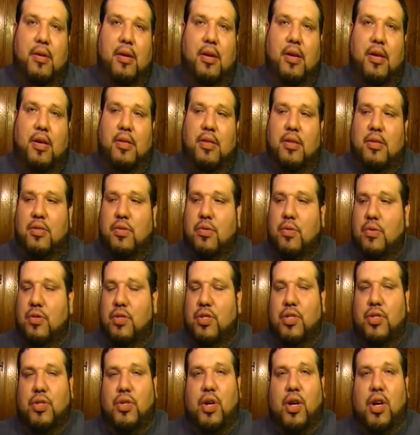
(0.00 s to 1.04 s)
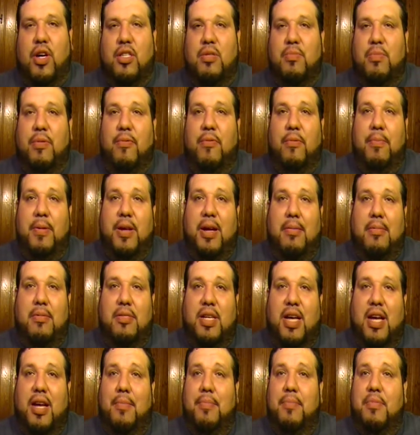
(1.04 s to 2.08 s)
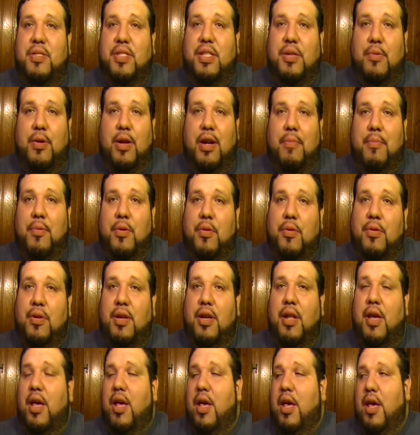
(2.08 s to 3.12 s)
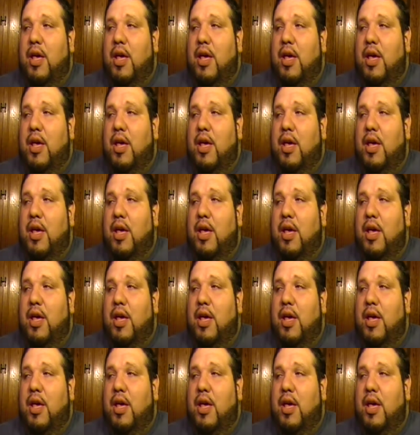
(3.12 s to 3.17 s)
The school still calls me from time to time to see what I'm doing.